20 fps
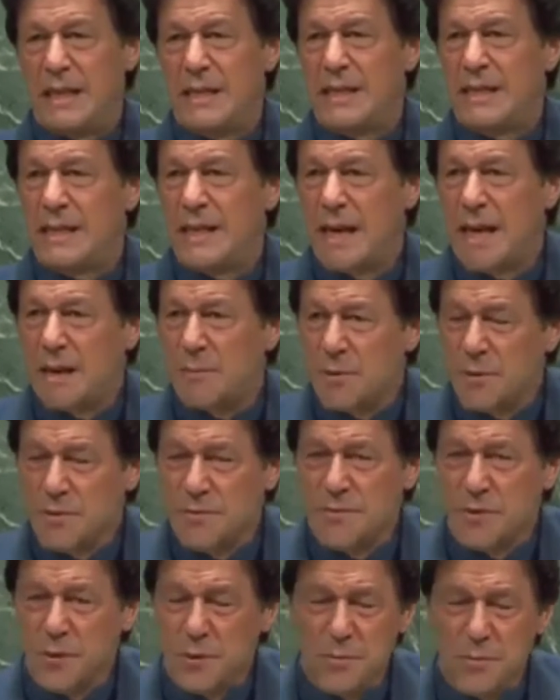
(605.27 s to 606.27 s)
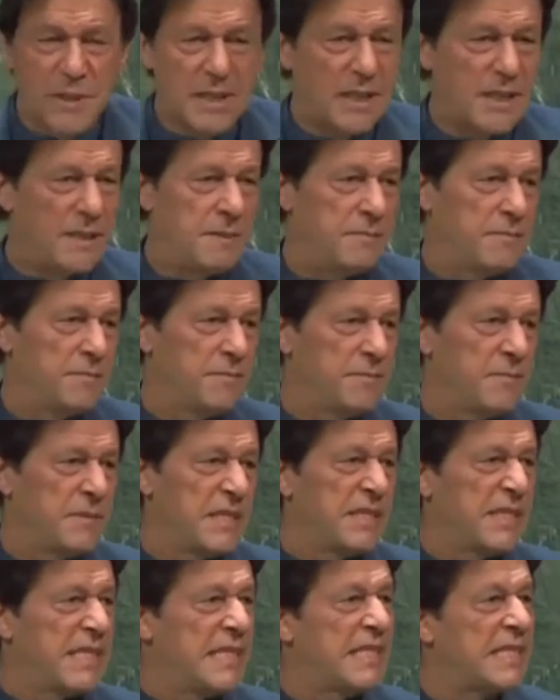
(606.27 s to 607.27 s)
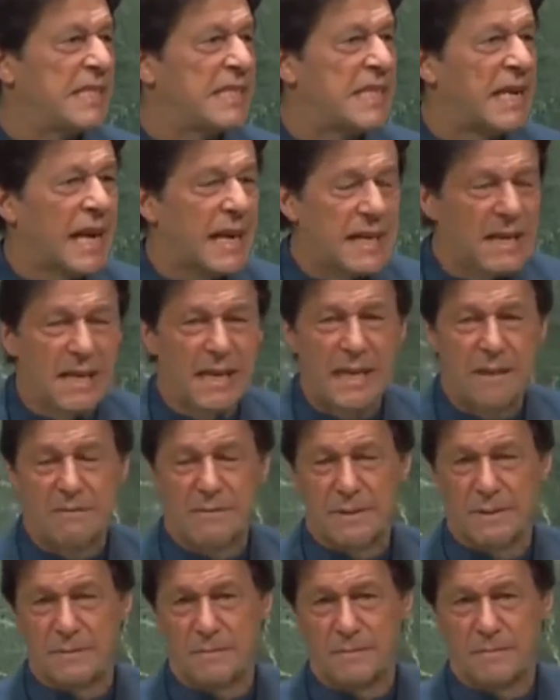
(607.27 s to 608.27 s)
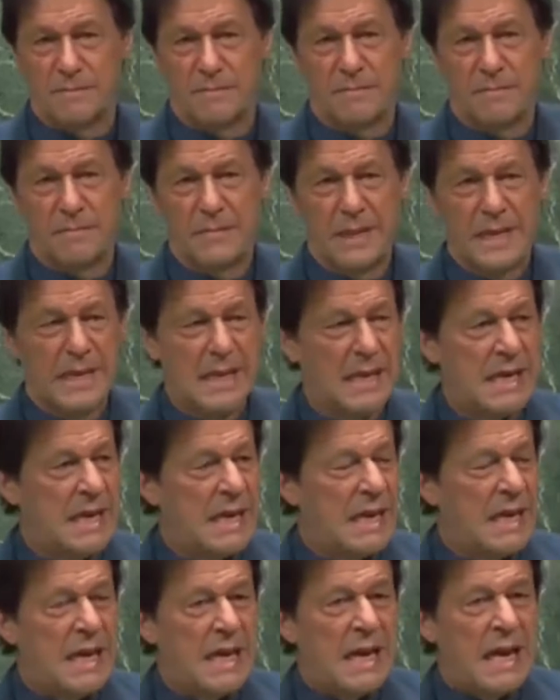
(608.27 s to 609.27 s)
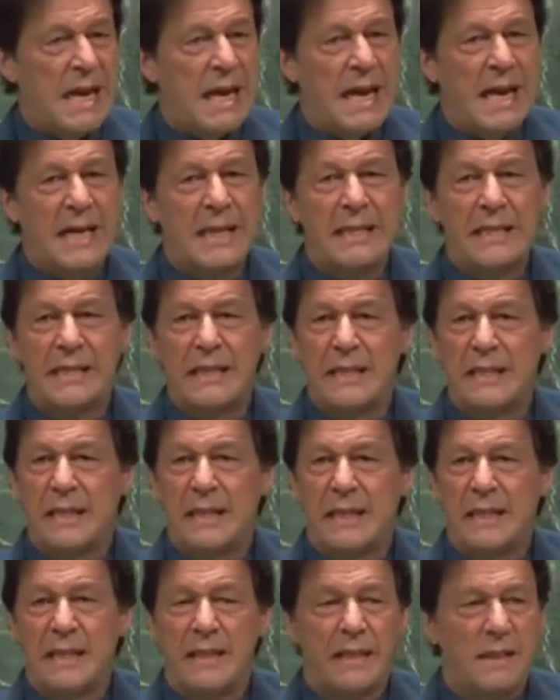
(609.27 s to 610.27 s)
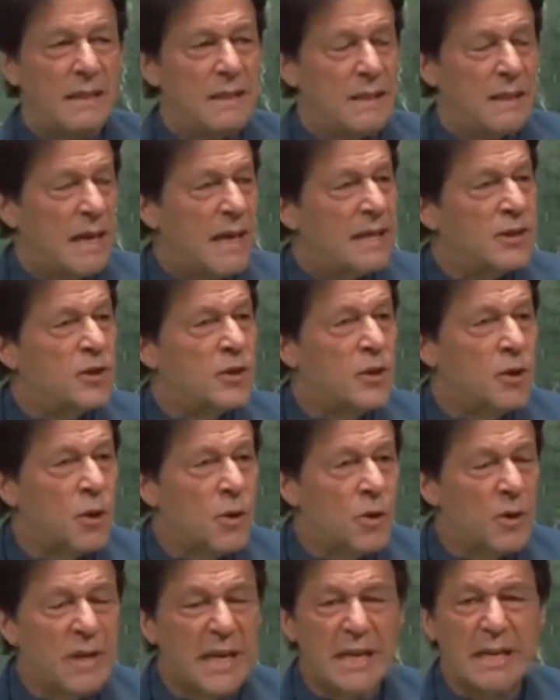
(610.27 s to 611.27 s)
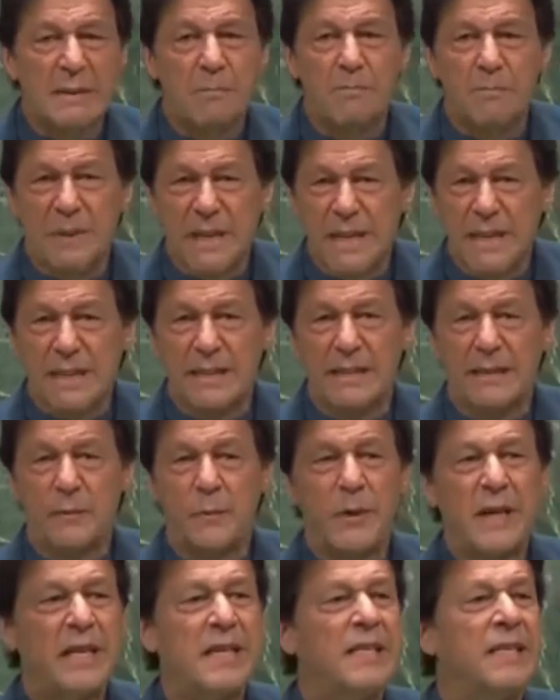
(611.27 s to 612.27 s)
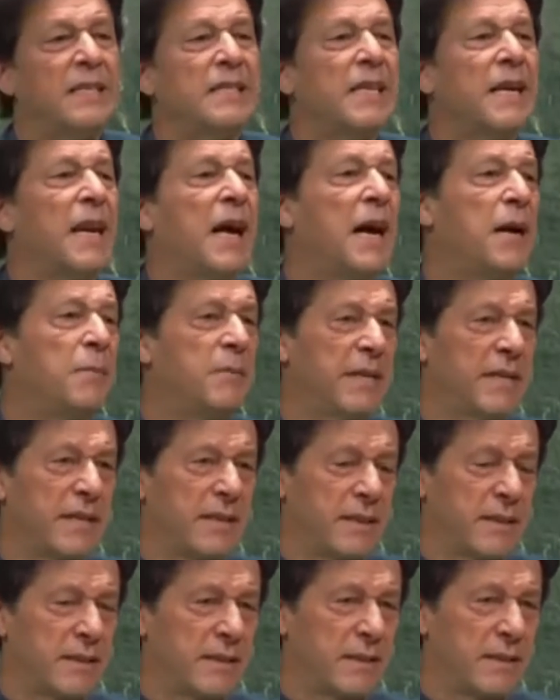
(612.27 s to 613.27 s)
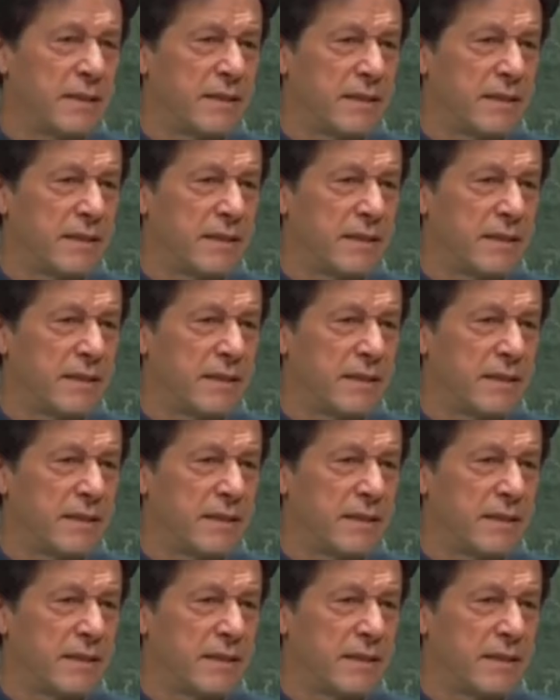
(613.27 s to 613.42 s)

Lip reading: Islamophobia since 9/11 has grown at a pace where it is alarming.